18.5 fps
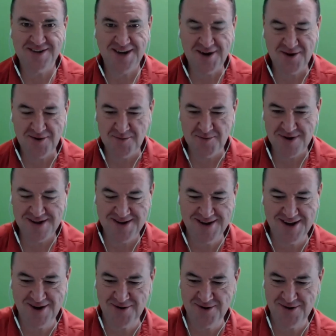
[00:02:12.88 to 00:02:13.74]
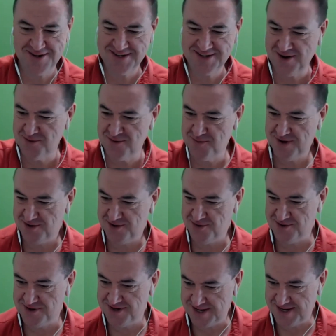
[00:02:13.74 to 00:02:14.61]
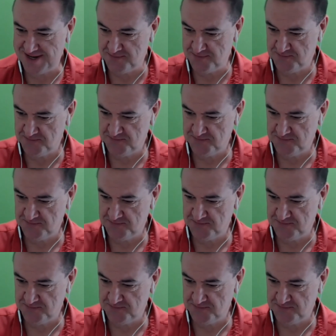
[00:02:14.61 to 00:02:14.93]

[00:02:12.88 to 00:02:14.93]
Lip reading: Hi, everybody. How is everybody doing today?